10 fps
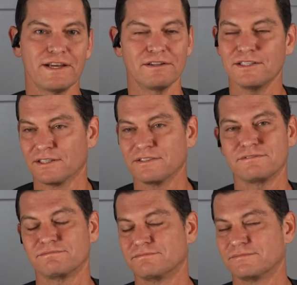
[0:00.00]
Now, look,
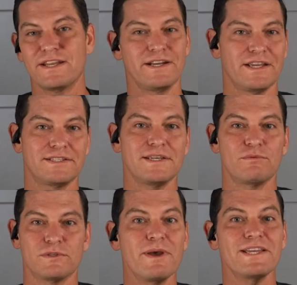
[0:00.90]
that 98 team
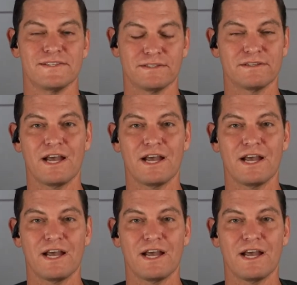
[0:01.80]
was amazing.